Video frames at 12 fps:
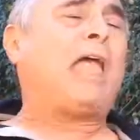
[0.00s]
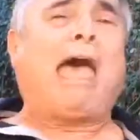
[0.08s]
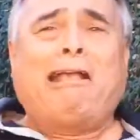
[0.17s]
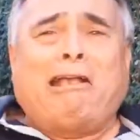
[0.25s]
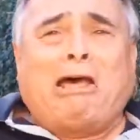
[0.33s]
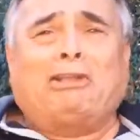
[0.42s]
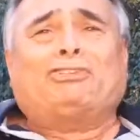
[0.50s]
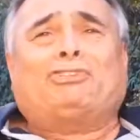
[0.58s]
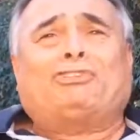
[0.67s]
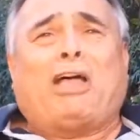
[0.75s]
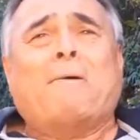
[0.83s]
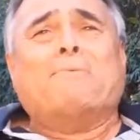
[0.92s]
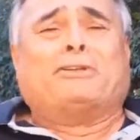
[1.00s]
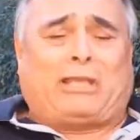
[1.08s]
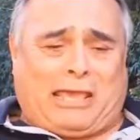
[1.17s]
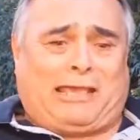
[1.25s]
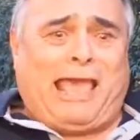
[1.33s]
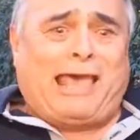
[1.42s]
I got a stomach
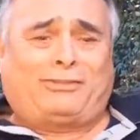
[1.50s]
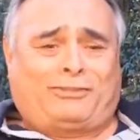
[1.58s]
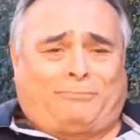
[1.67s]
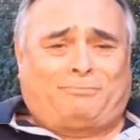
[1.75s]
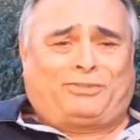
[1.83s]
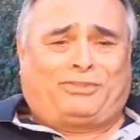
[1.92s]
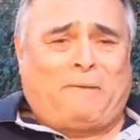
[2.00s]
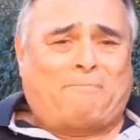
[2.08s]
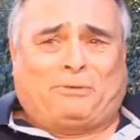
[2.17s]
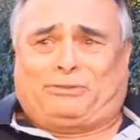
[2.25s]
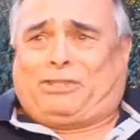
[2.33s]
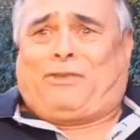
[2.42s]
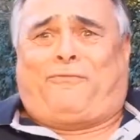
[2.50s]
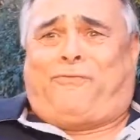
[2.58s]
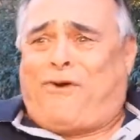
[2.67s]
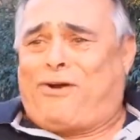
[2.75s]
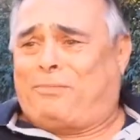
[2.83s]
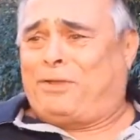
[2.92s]
ache. Have some sympathy
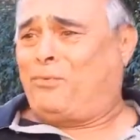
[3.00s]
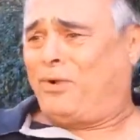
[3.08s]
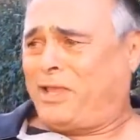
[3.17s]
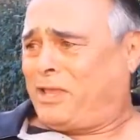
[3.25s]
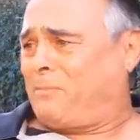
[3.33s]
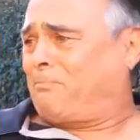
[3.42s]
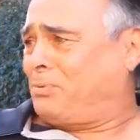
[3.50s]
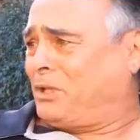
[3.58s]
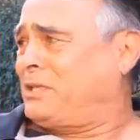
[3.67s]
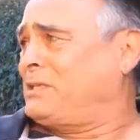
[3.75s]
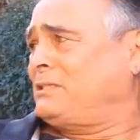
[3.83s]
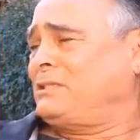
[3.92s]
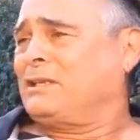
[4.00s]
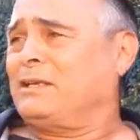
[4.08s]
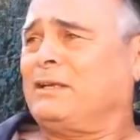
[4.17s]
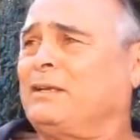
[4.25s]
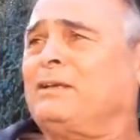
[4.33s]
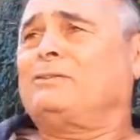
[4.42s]
for me, will you, please?
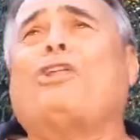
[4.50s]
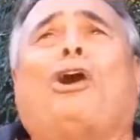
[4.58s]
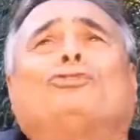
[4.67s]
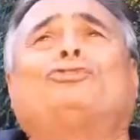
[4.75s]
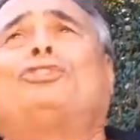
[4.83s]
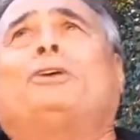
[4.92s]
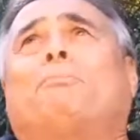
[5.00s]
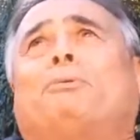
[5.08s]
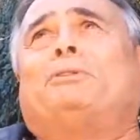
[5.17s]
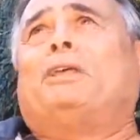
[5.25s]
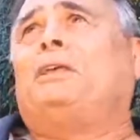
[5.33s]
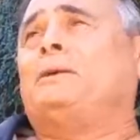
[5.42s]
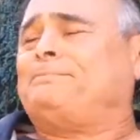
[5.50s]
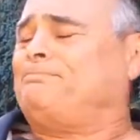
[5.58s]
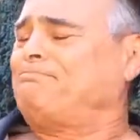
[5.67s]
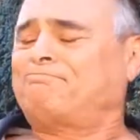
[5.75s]
No sympathy.